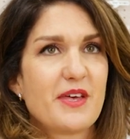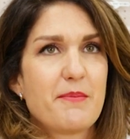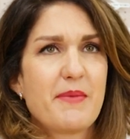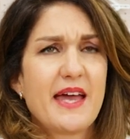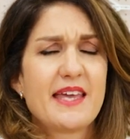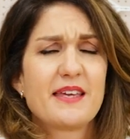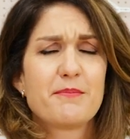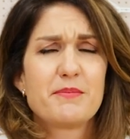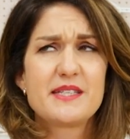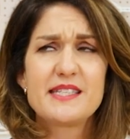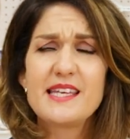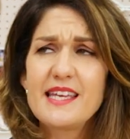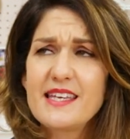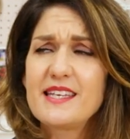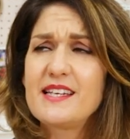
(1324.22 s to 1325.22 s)
they make, and
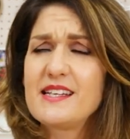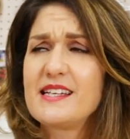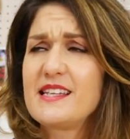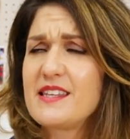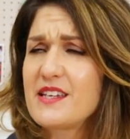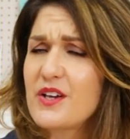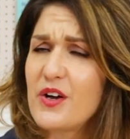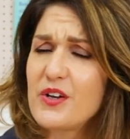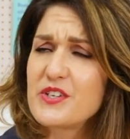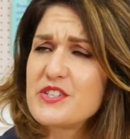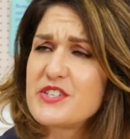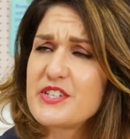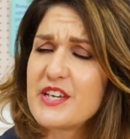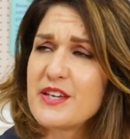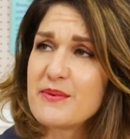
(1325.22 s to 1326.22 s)
particularly the
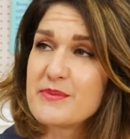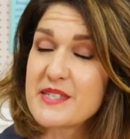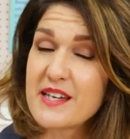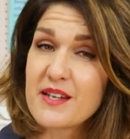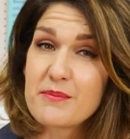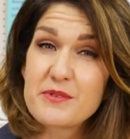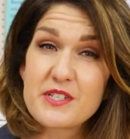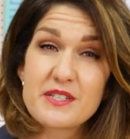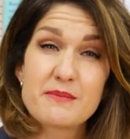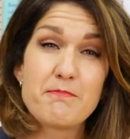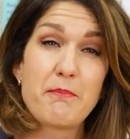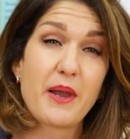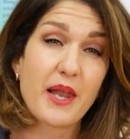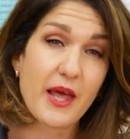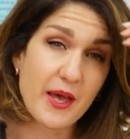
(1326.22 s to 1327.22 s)
costumes, and I'm
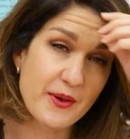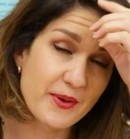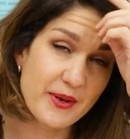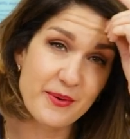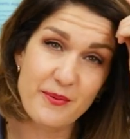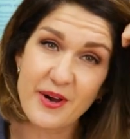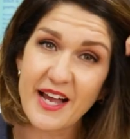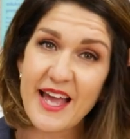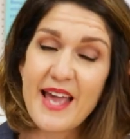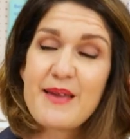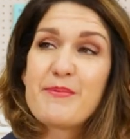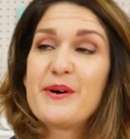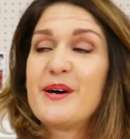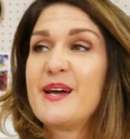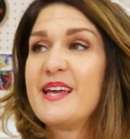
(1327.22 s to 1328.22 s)
just blown
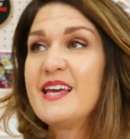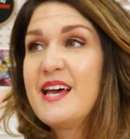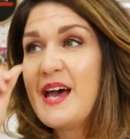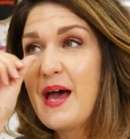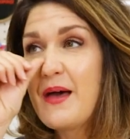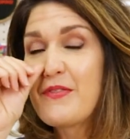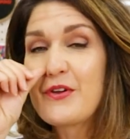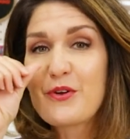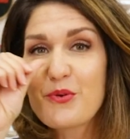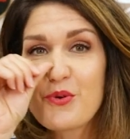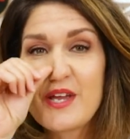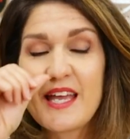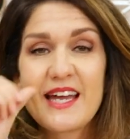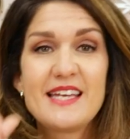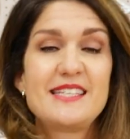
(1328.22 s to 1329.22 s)
away by the
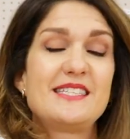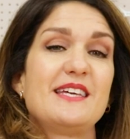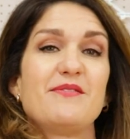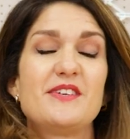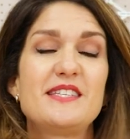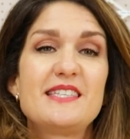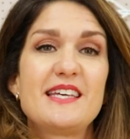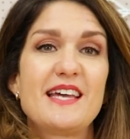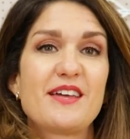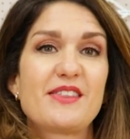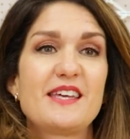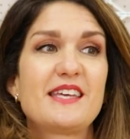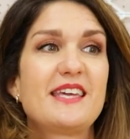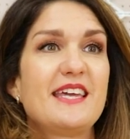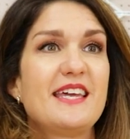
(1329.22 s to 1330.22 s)
creativity. I
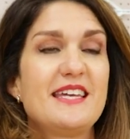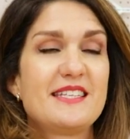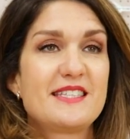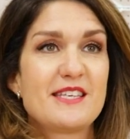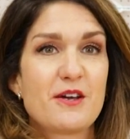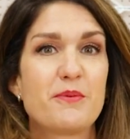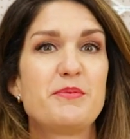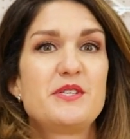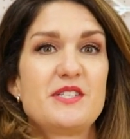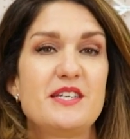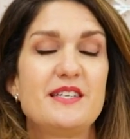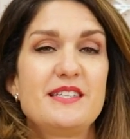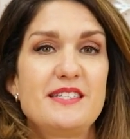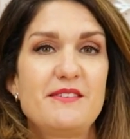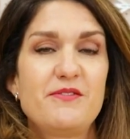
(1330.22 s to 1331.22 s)
think it is the
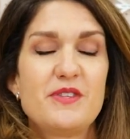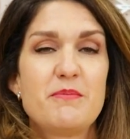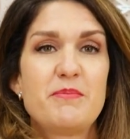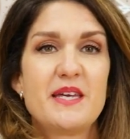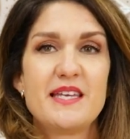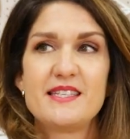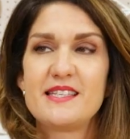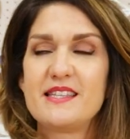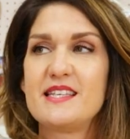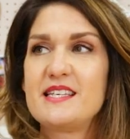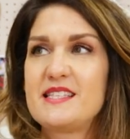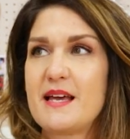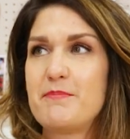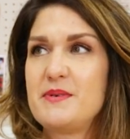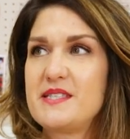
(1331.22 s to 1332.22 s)
opportunity for the bees in
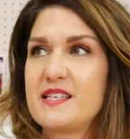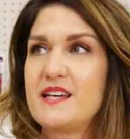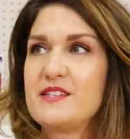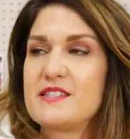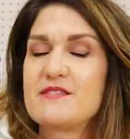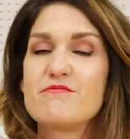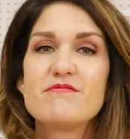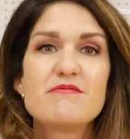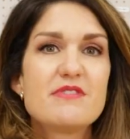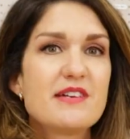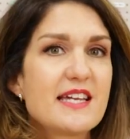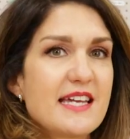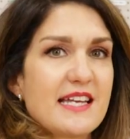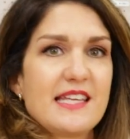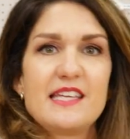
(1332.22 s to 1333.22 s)
this episode to
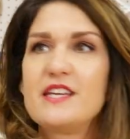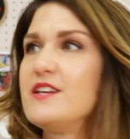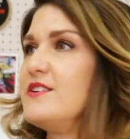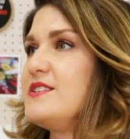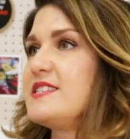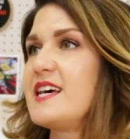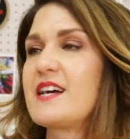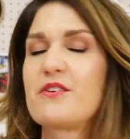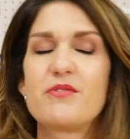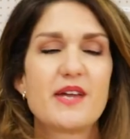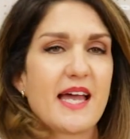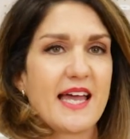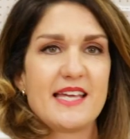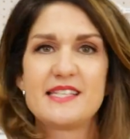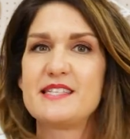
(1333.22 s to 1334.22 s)
really use that
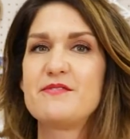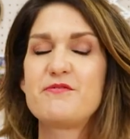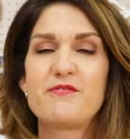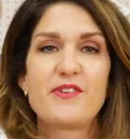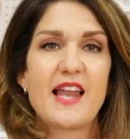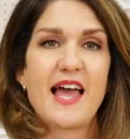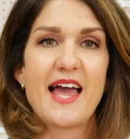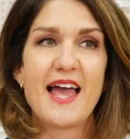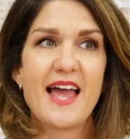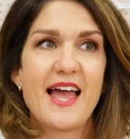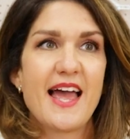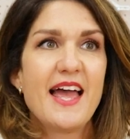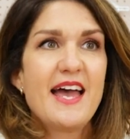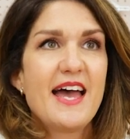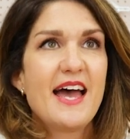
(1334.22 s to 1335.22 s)
creative
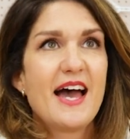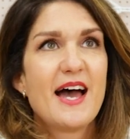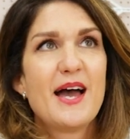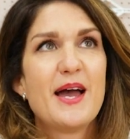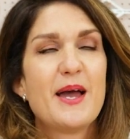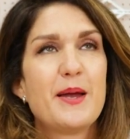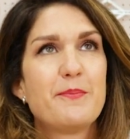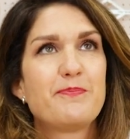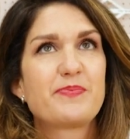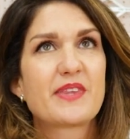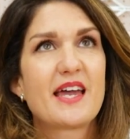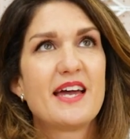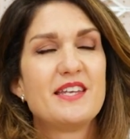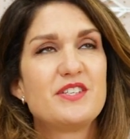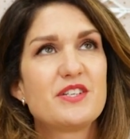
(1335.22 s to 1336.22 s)
flair and
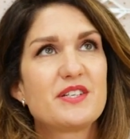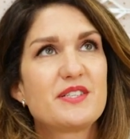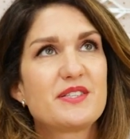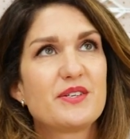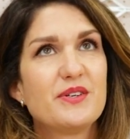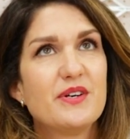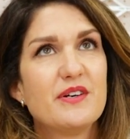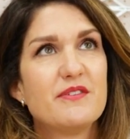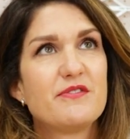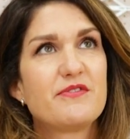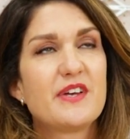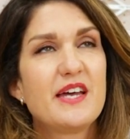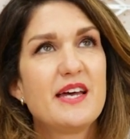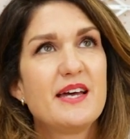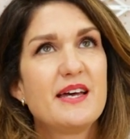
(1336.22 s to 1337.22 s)
just sort
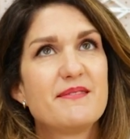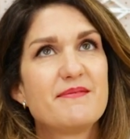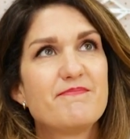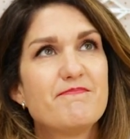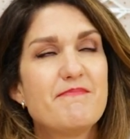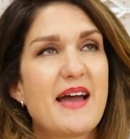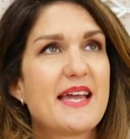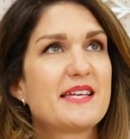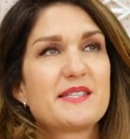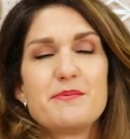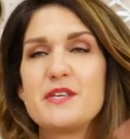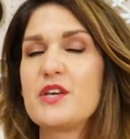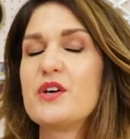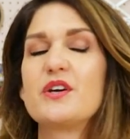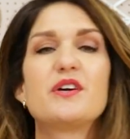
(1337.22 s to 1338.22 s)
of make
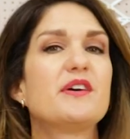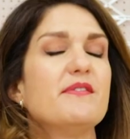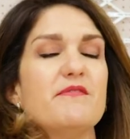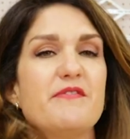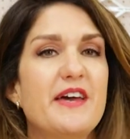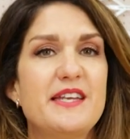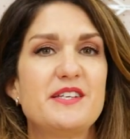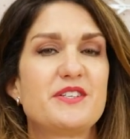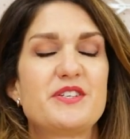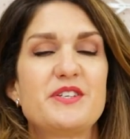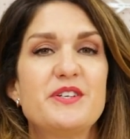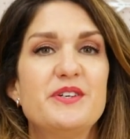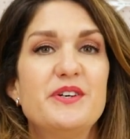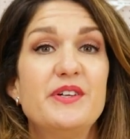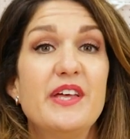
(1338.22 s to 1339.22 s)
something
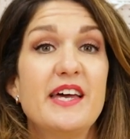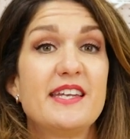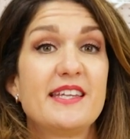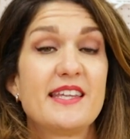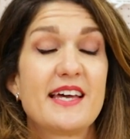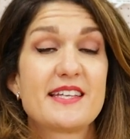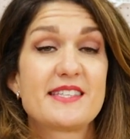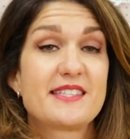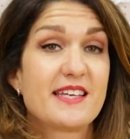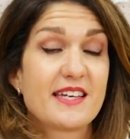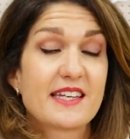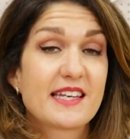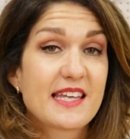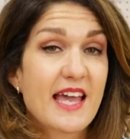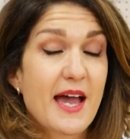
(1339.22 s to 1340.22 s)
unconventional, and that
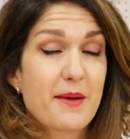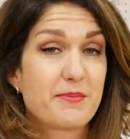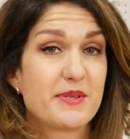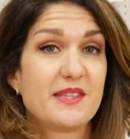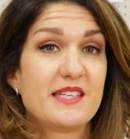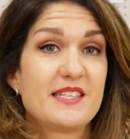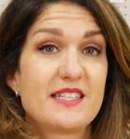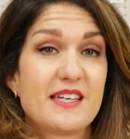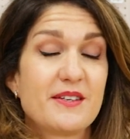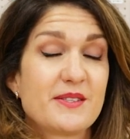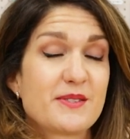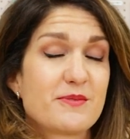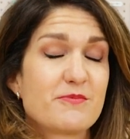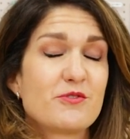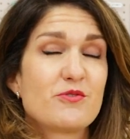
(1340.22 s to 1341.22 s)
certainly happened this year.
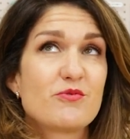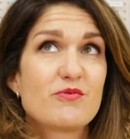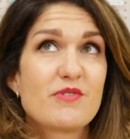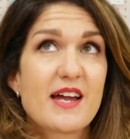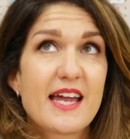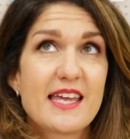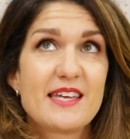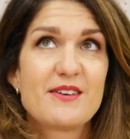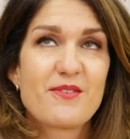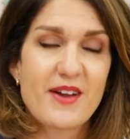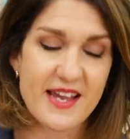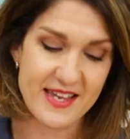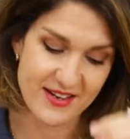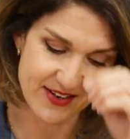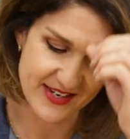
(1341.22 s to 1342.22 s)
There's some great
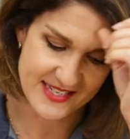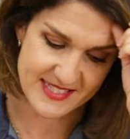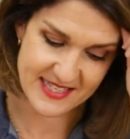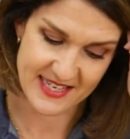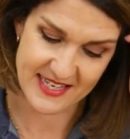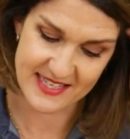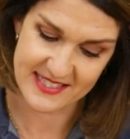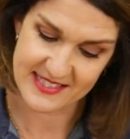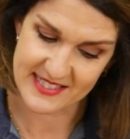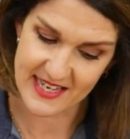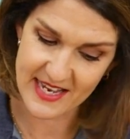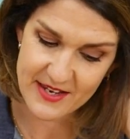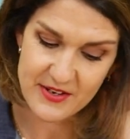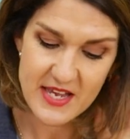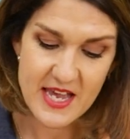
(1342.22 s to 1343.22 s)
ideas.
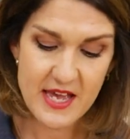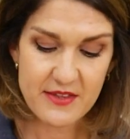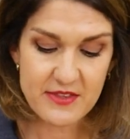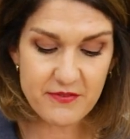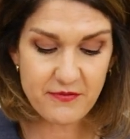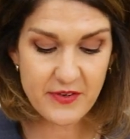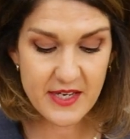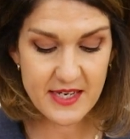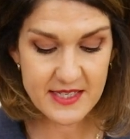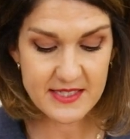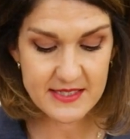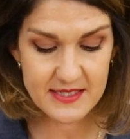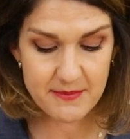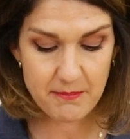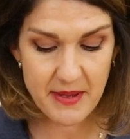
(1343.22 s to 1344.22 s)
So the
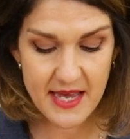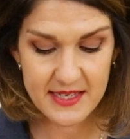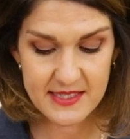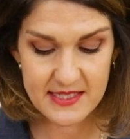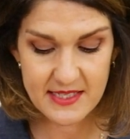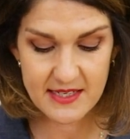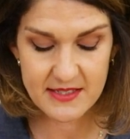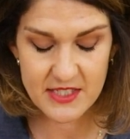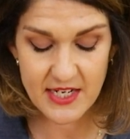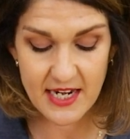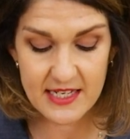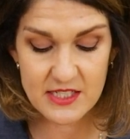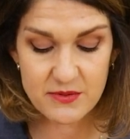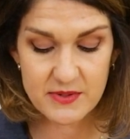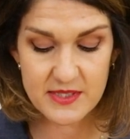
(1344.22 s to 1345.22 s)
first pattern
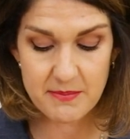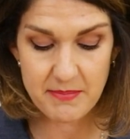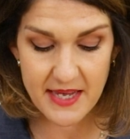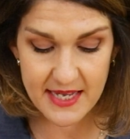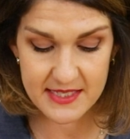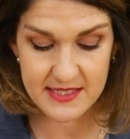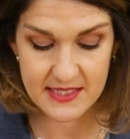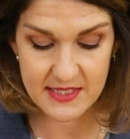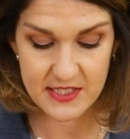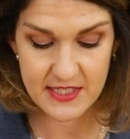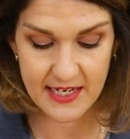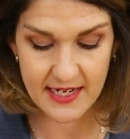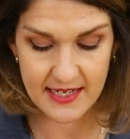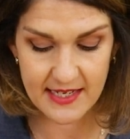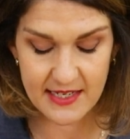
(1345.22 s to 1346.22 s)
challenge was the pattern
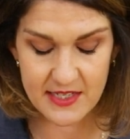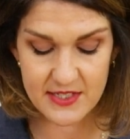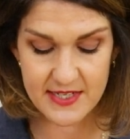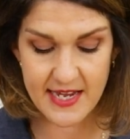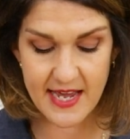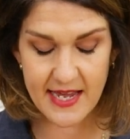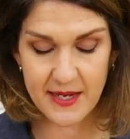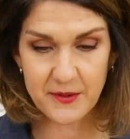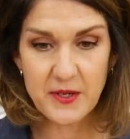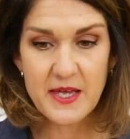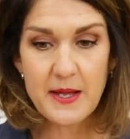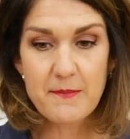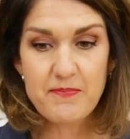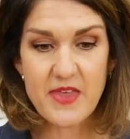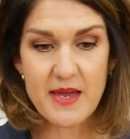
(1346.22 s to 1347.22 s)
challenge. Now
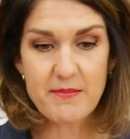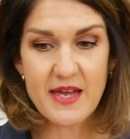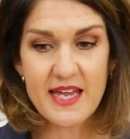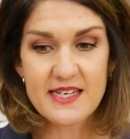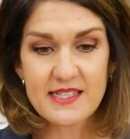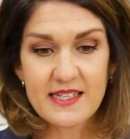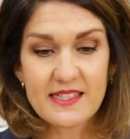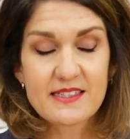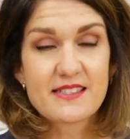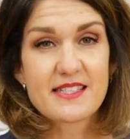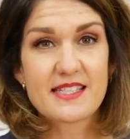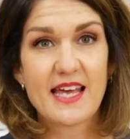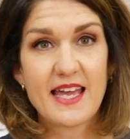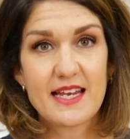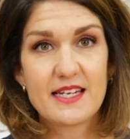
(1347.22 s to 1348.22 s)
they made a little
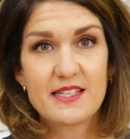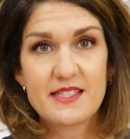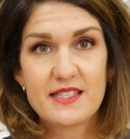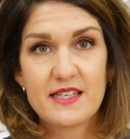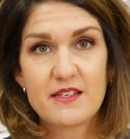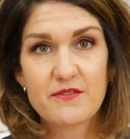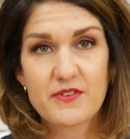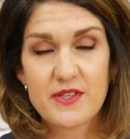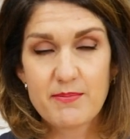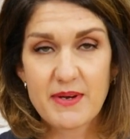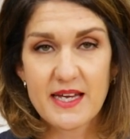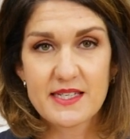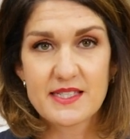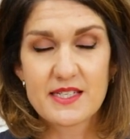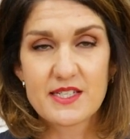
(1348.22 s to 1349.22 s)
sailor suit for the
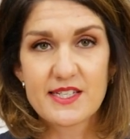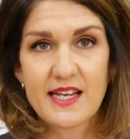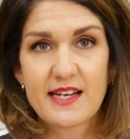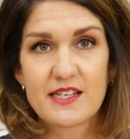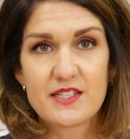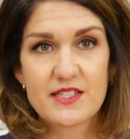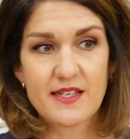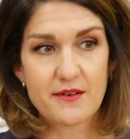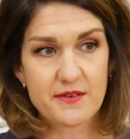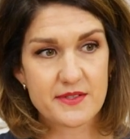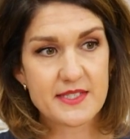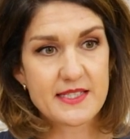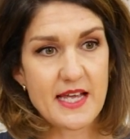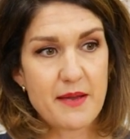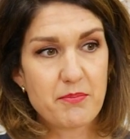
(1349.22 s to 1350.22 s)
pattern challenge, so it
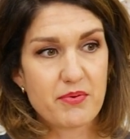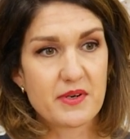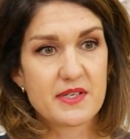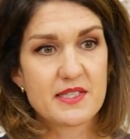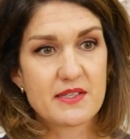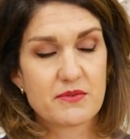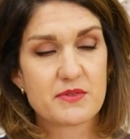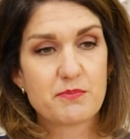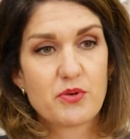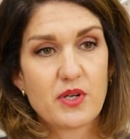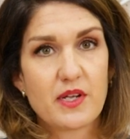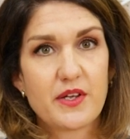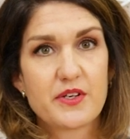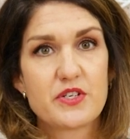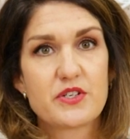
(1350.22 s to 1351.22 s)
was separate, so it was
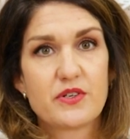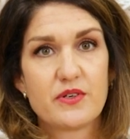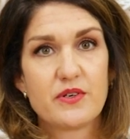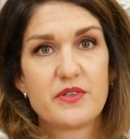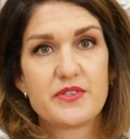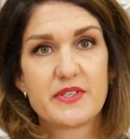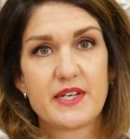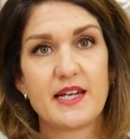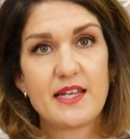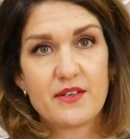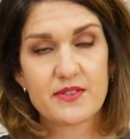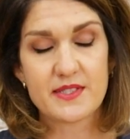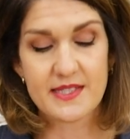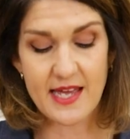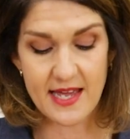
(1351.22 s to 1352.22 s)
pull-on shorts and a
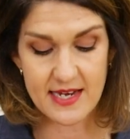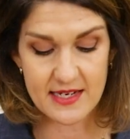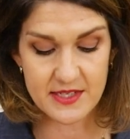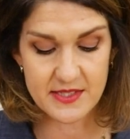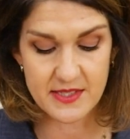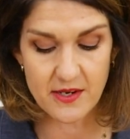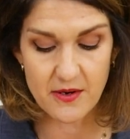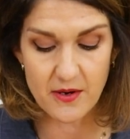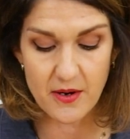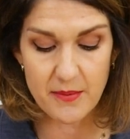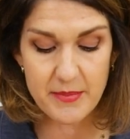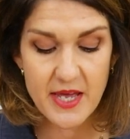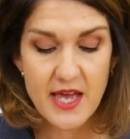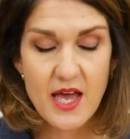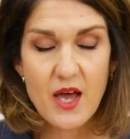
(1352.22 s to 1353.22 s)
little sailor top.